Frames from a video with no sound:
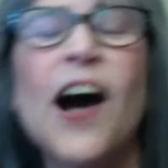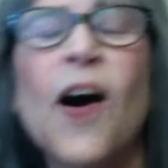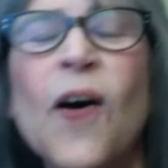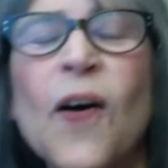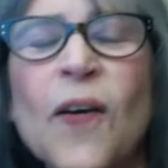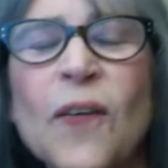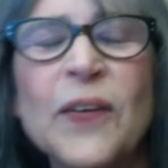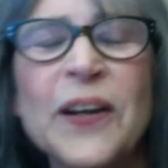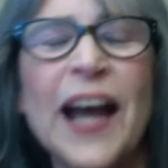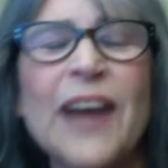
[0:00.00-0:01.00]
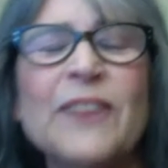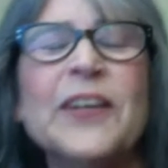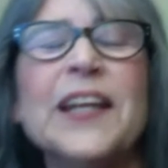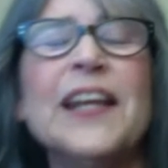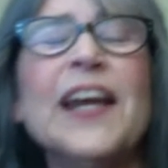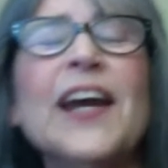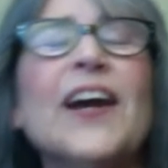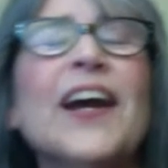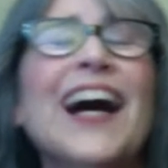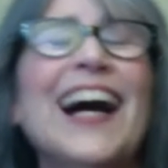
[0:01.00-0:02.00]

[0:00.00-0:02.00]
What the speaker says: Oh, we're halfway there.